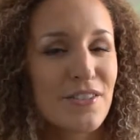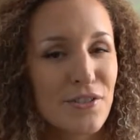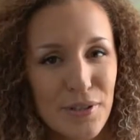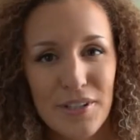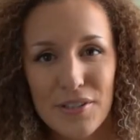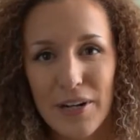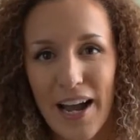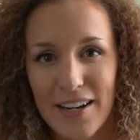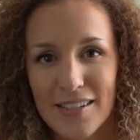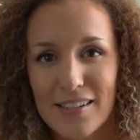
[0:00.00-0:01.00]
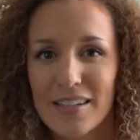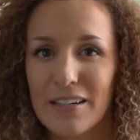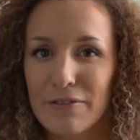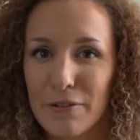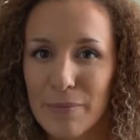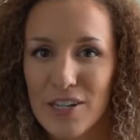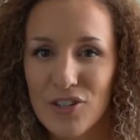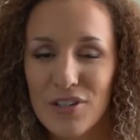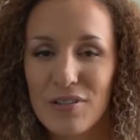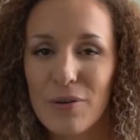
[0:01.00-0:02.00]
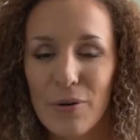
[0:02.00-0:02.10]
students are accessing information